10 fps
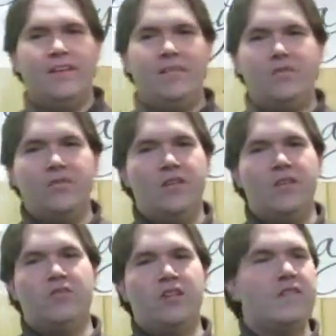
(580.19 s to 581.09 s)
If,
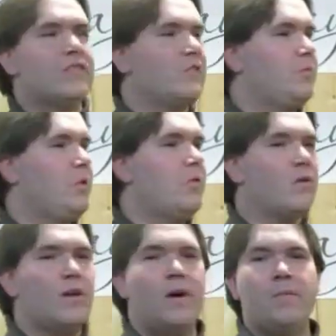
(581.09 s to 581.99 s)
if Jesus could be
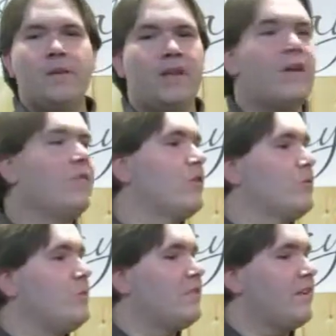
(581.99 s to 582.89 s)
overcome, then none of us
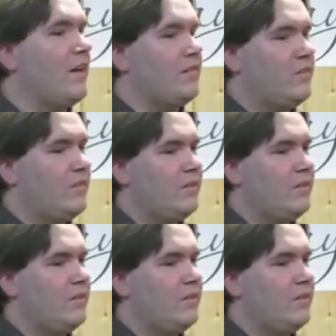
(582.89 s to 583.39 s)
would be saved.